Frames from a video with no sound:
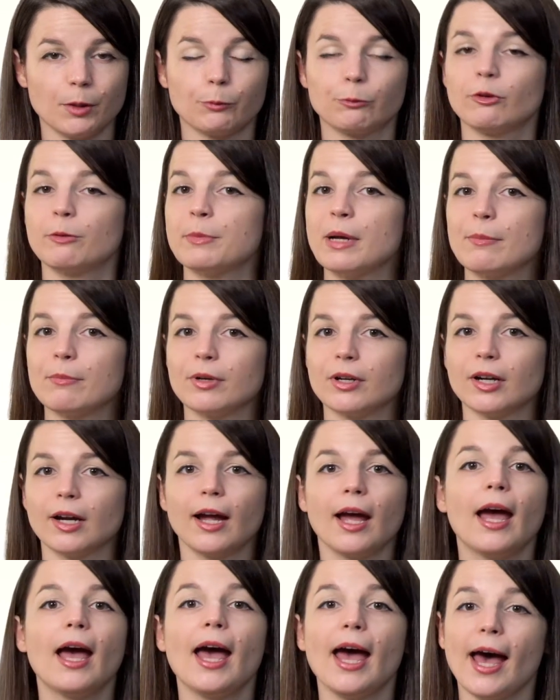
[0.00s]
Remember,
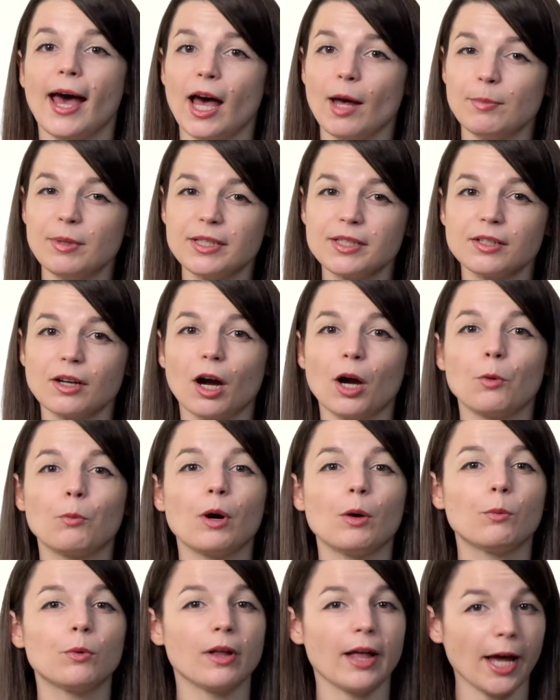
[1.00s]
habits are what will